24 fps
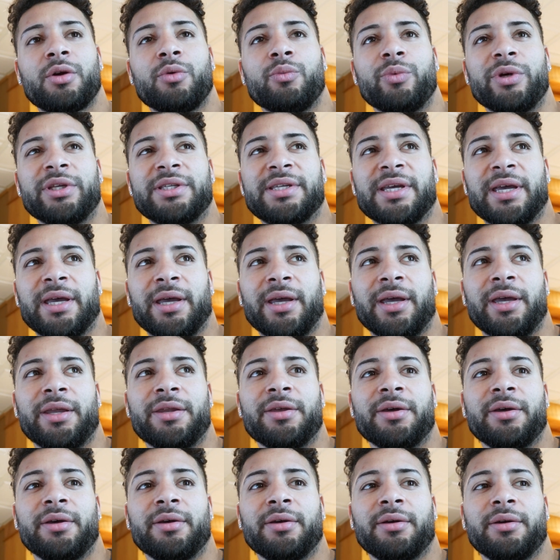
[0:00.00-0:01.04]
We
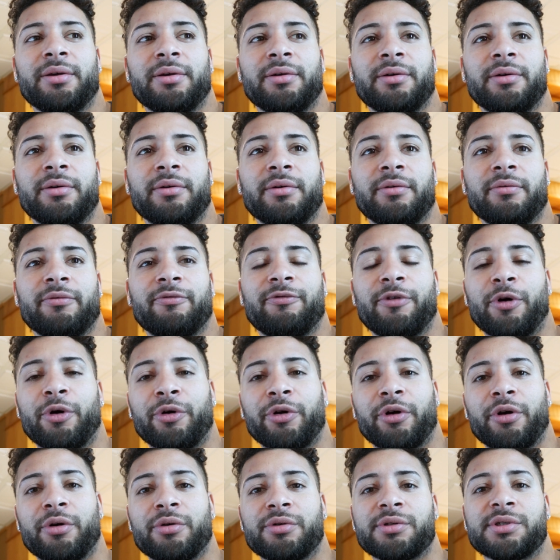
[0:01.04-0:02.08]
did
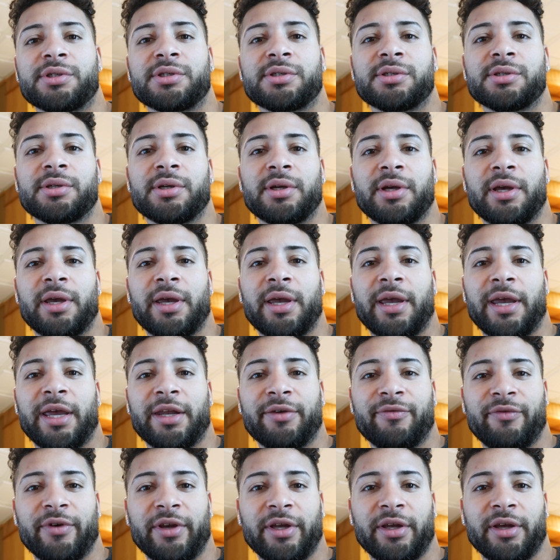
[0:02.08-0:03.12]
photos
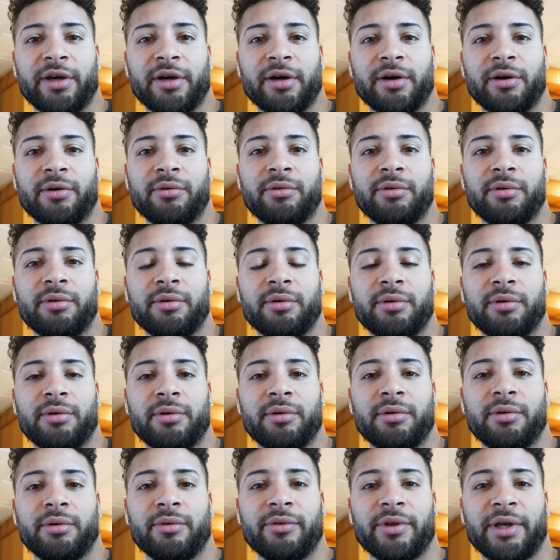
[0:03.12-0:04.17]
and a video.
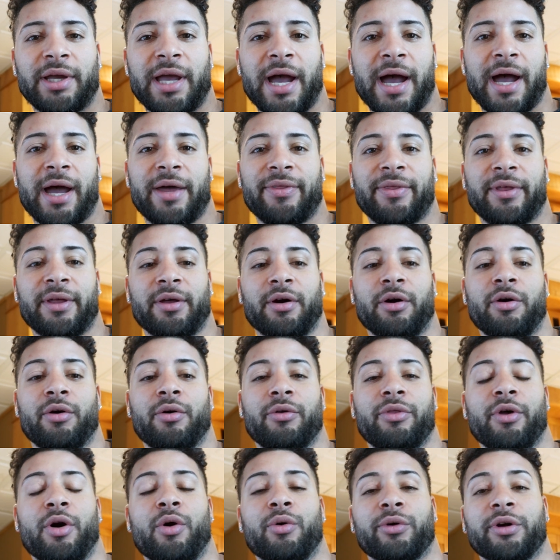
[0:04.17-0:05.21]
The guy,
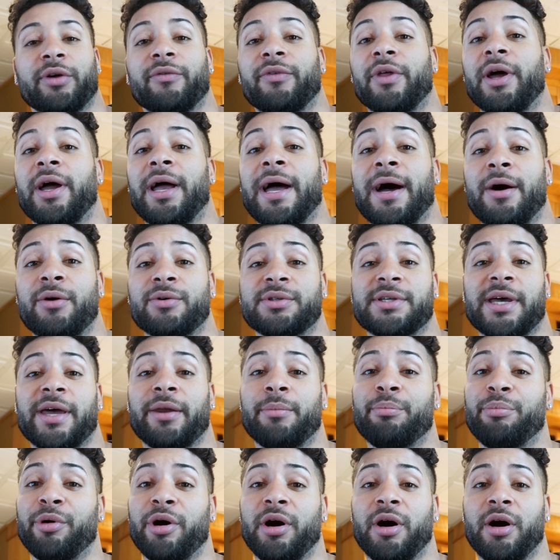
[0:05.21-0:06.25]
the owner of the house had
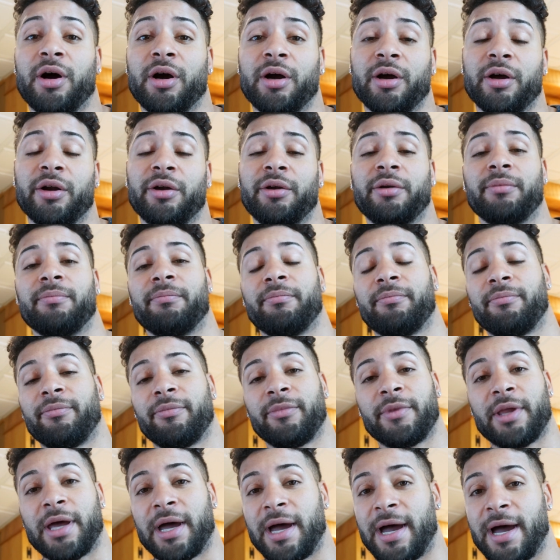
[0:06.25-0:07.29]
a barn,
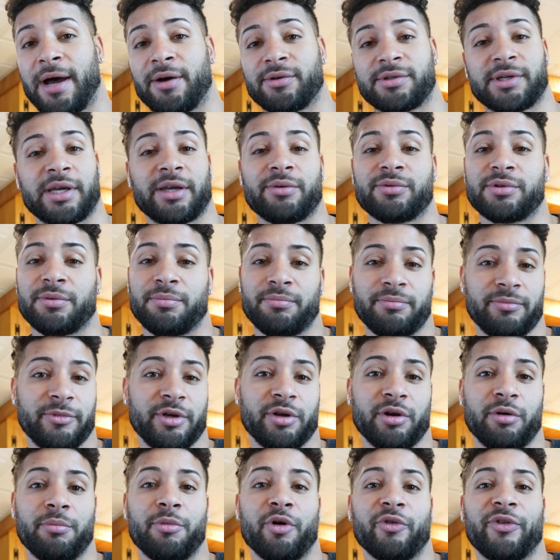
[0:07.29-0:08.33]
a house, like it was a,
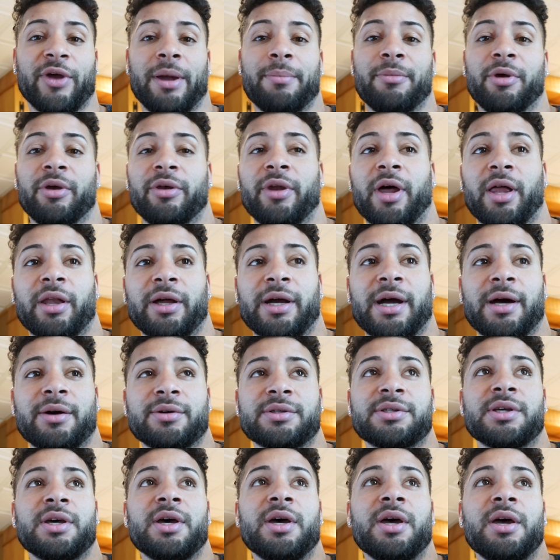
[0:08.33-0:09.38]
you know, multi-million-dollar
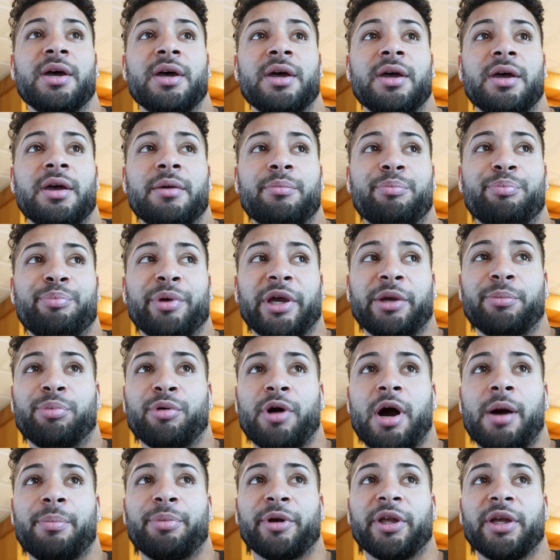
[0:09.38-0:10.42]
house, big
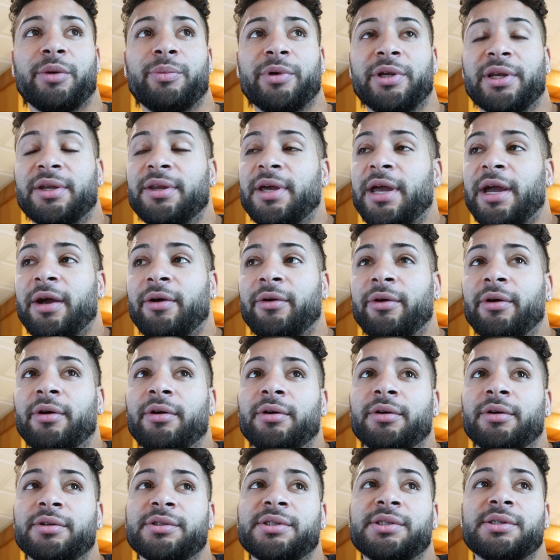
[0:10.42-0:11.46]
property. We did
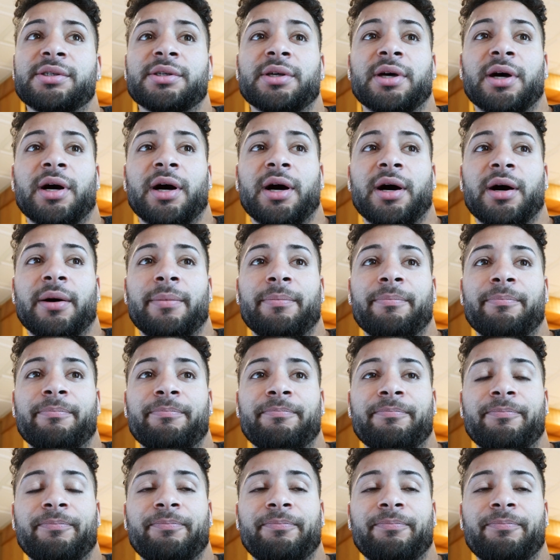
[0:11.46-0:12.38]
aerials. You